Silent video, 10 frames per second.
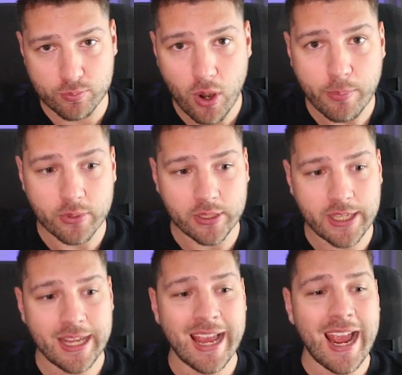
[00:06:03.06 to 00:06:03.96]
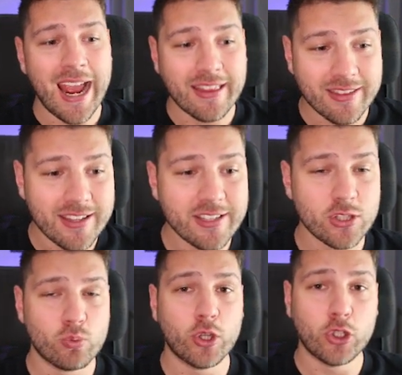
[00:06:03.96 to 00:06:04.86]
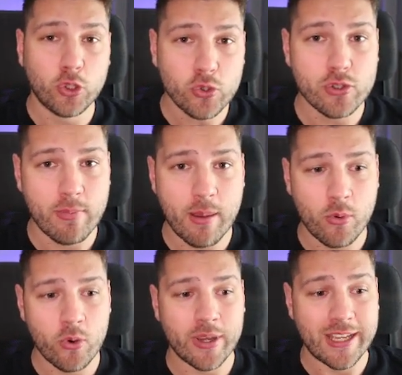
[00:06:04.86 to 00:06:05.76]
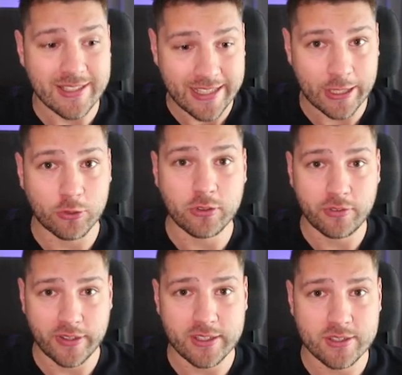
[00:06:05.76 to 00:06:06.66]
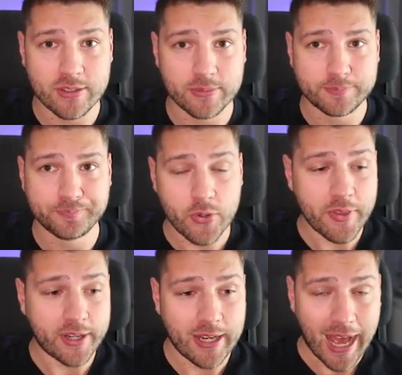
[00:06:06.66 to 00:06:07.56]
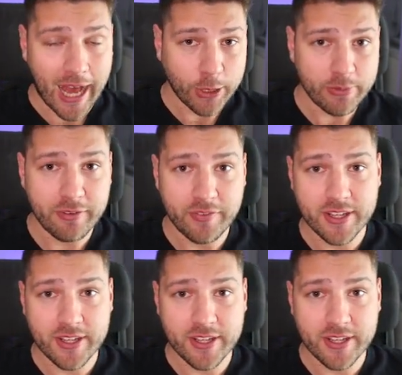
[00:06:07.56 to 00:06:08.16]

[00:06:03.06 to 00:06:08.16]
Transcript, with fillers: this properly. And this is what use memo is here to fix. So then, how do we